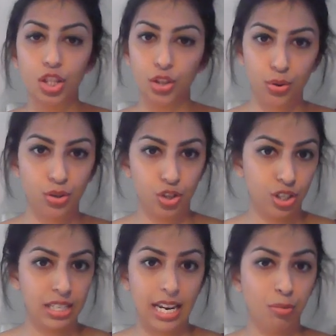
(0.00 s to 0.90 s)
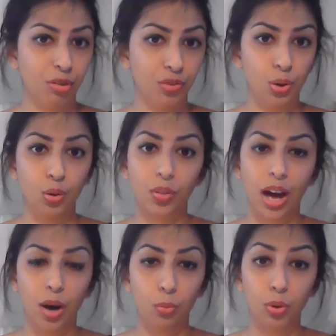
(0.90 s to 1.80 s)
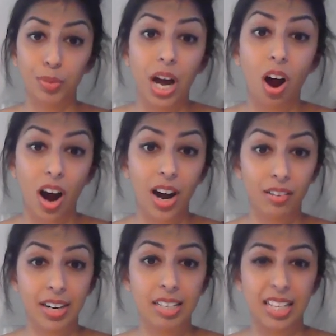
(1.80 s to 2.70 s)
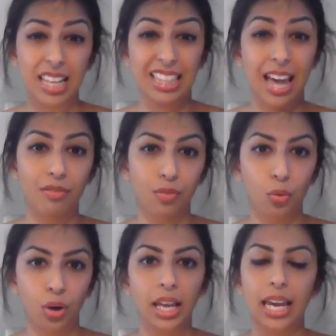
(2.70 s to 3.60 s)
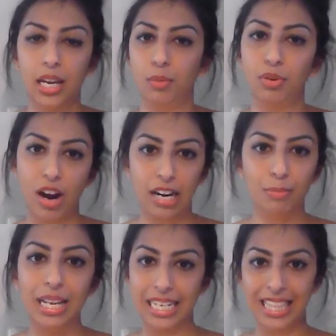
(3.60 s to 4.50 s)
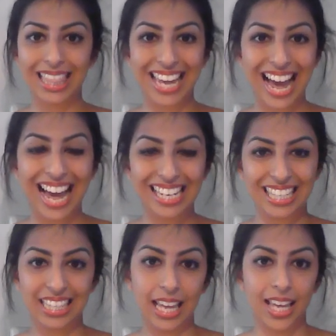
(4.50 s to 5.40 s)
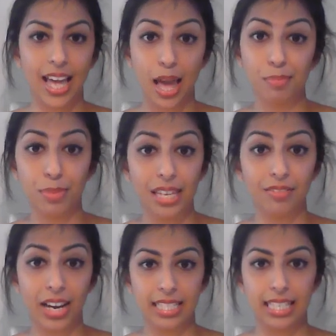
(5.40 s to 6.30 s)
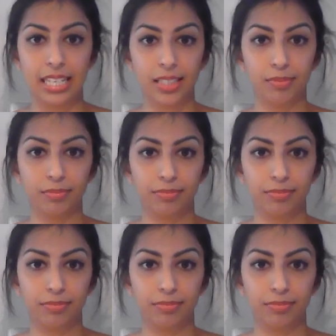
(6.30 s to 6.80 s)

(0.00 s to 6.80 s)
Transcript: Those are just to name a few that would be at higher risk, and therefore it would be recommended that they had the Hep B vaccine.